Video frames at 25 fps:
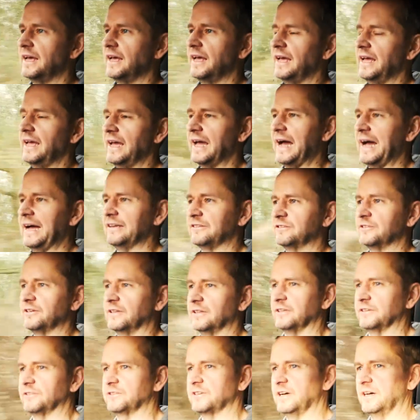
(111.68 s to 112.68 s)
It has got
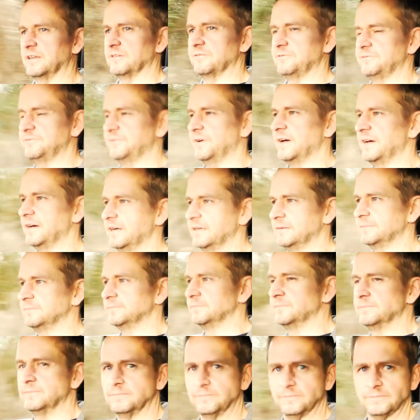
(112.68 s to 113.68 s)
this kind of firm
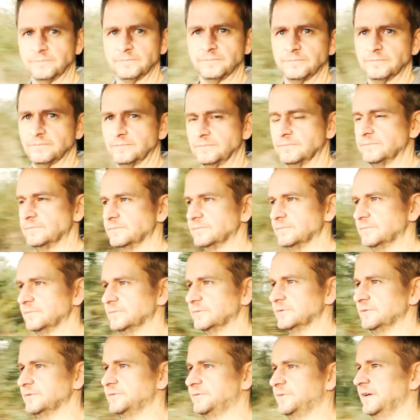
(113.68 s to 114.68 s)

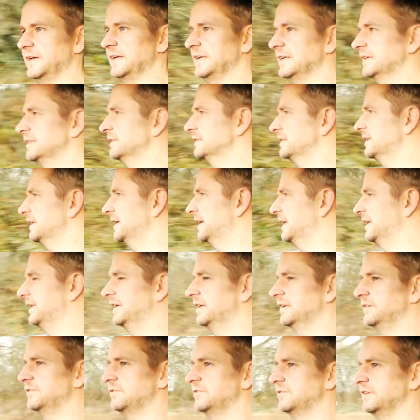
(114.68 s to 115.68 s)
feeling. It
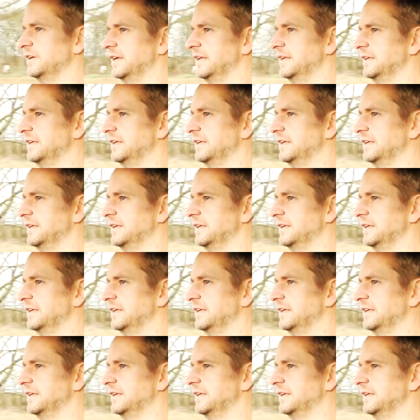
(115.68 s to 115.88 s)
is,